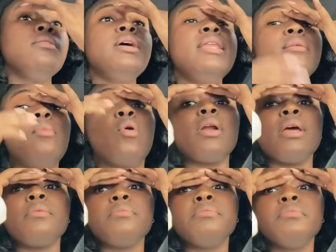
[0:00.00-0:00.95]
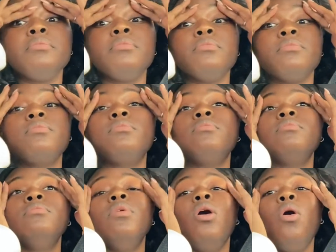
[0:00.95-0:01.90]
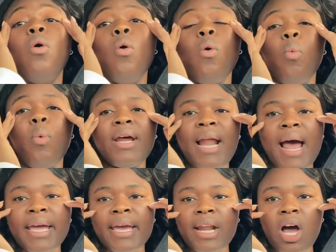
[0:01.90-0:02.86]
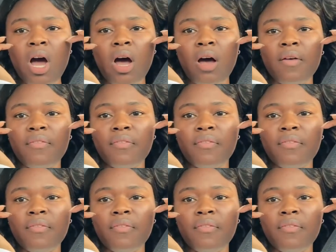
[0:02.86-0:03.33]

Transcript: in the morning when I get off.